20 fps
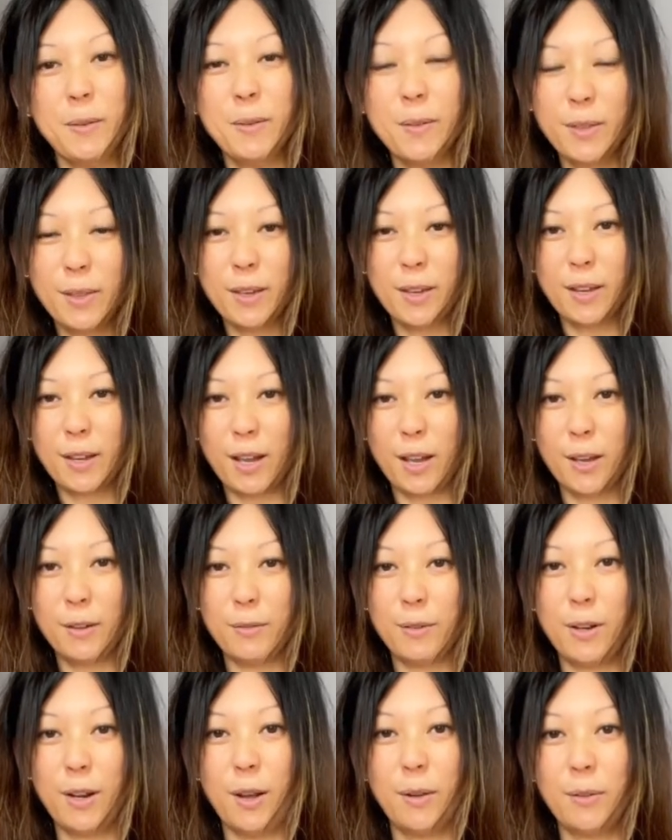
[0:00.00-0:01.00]
they have
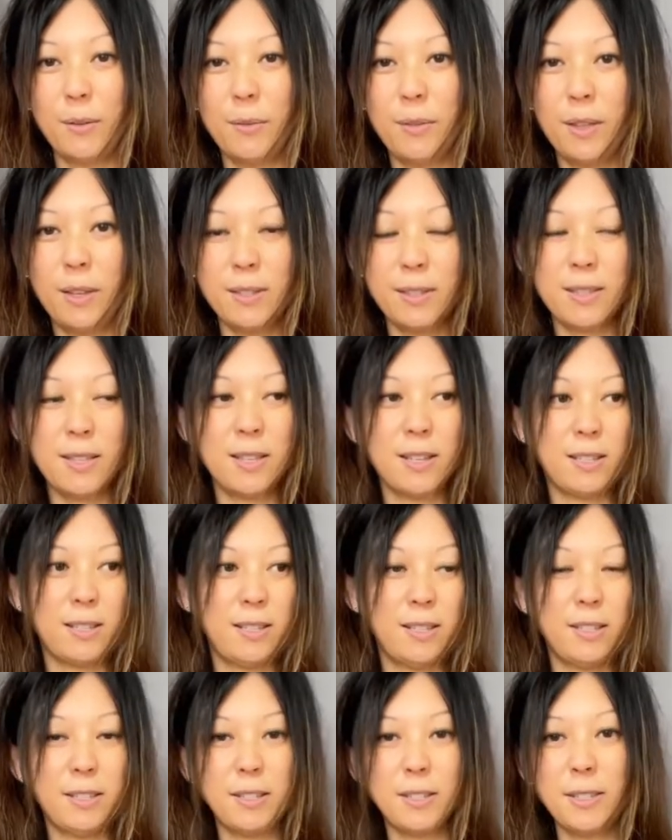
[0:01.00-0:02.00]
a lot of things that
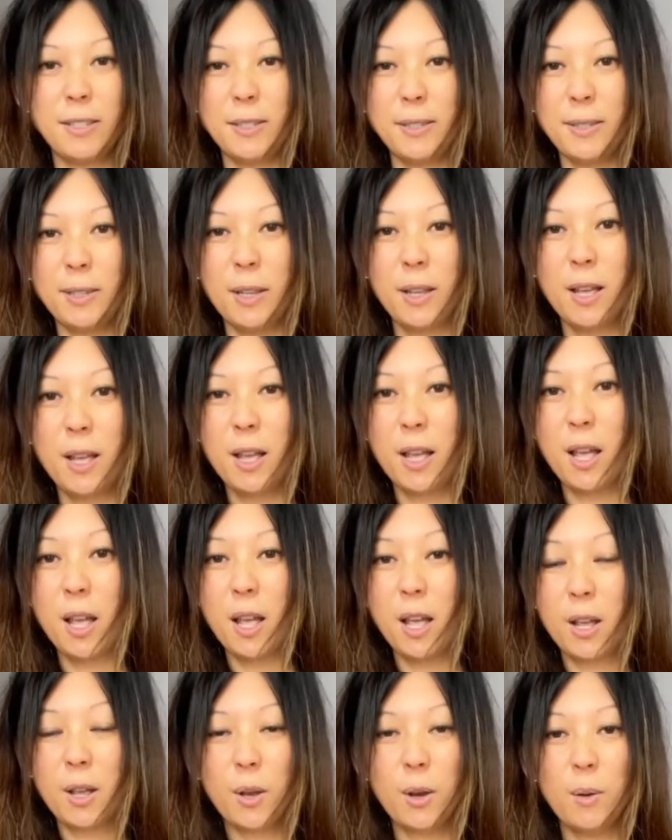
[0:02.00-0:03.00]
is
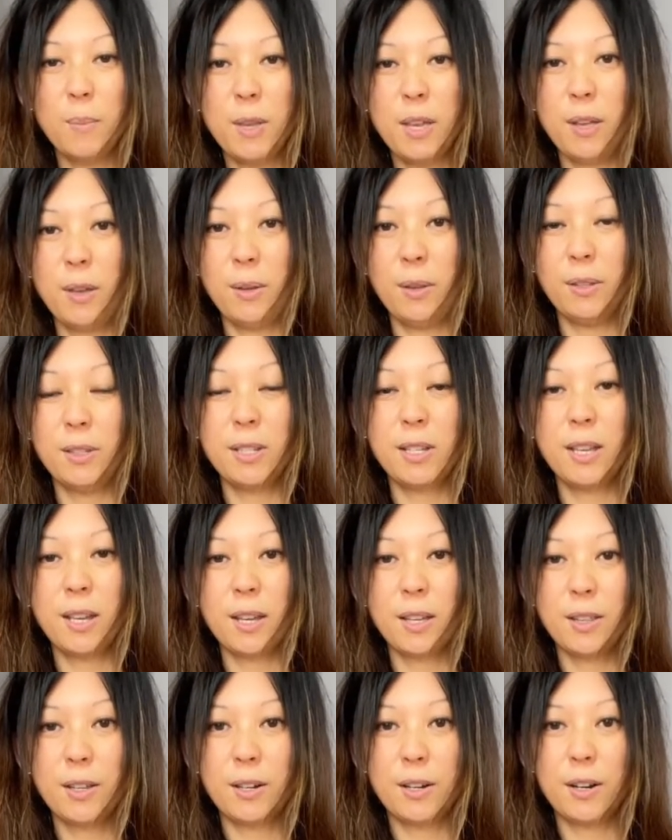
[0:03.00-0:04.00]
commingled
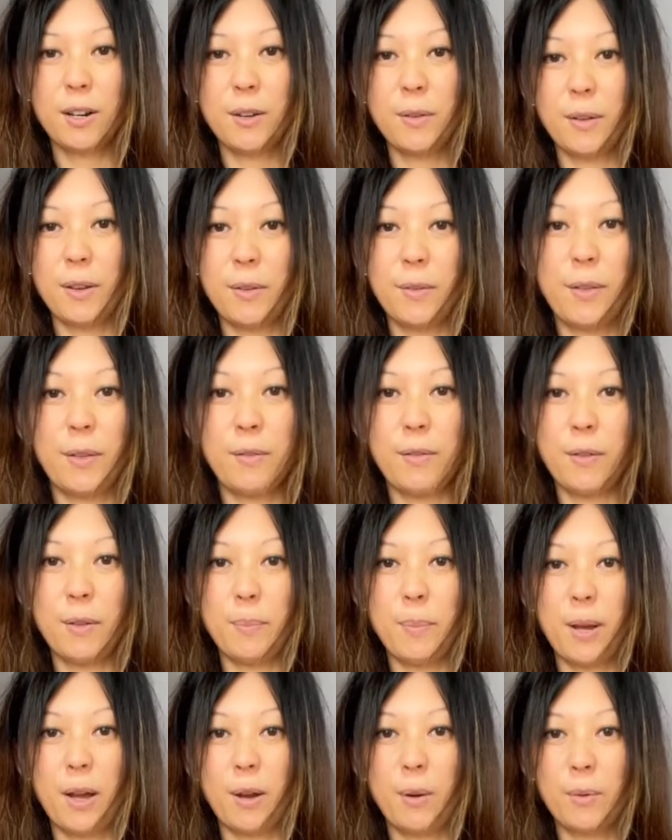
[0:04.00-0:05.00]
together. You have the
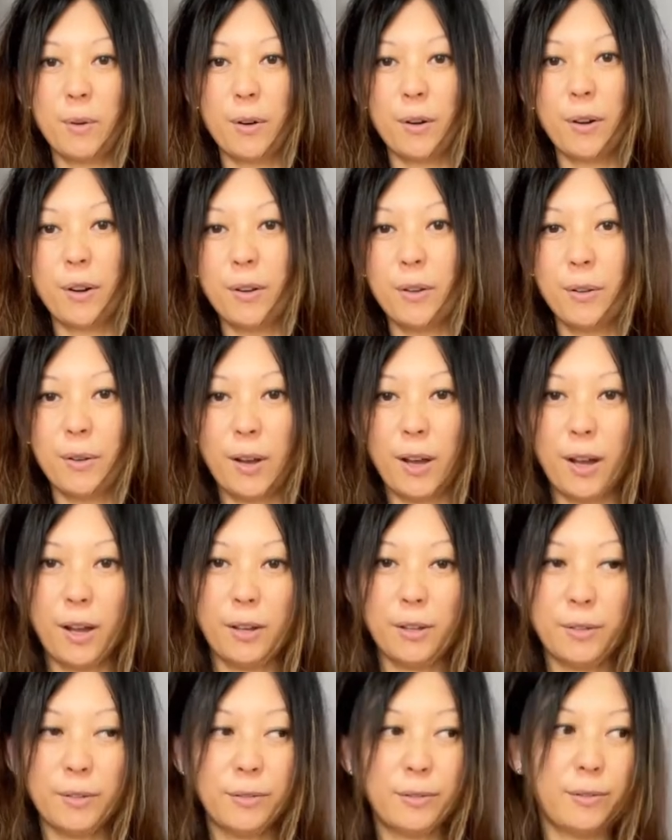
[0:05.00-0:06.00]
power, you
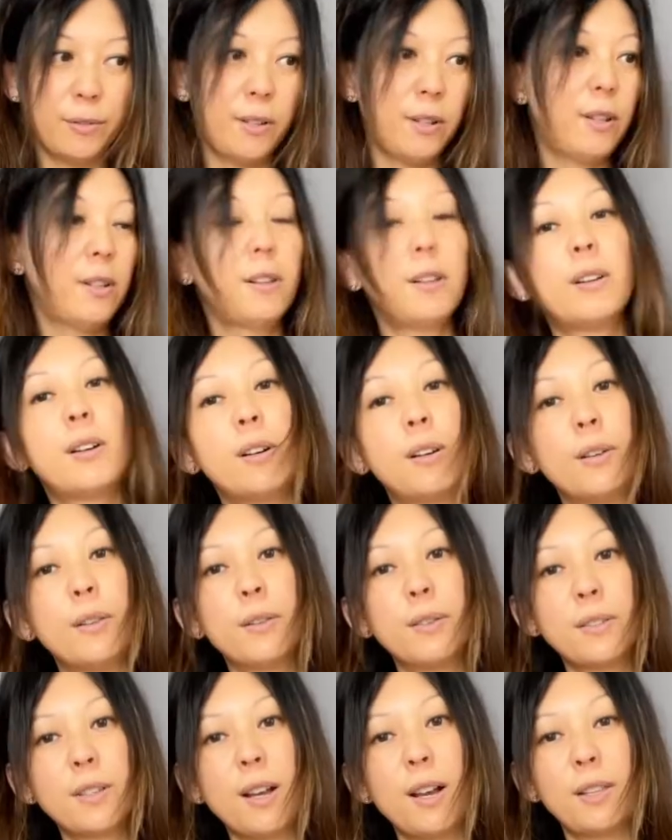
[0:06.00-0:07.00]
have all
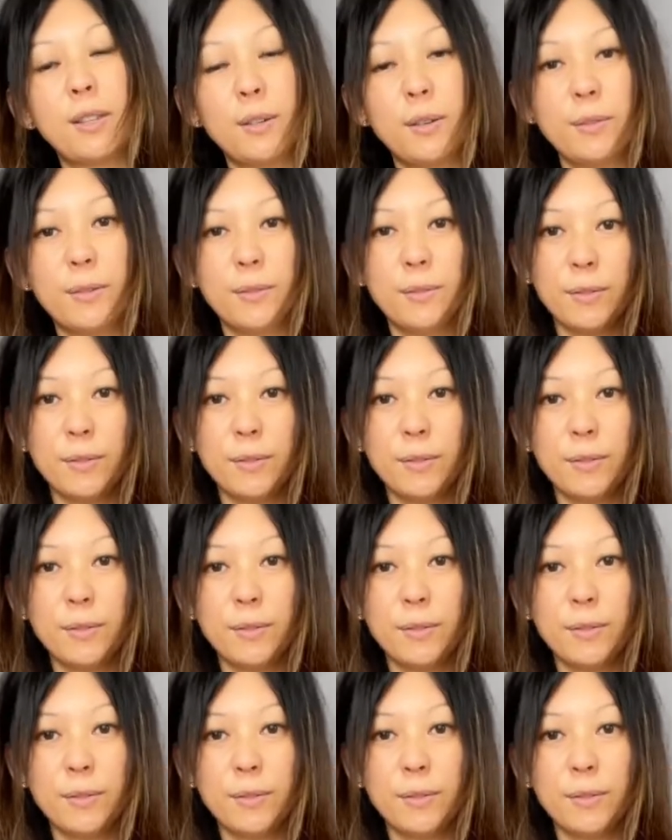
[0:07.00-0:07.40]
those kind of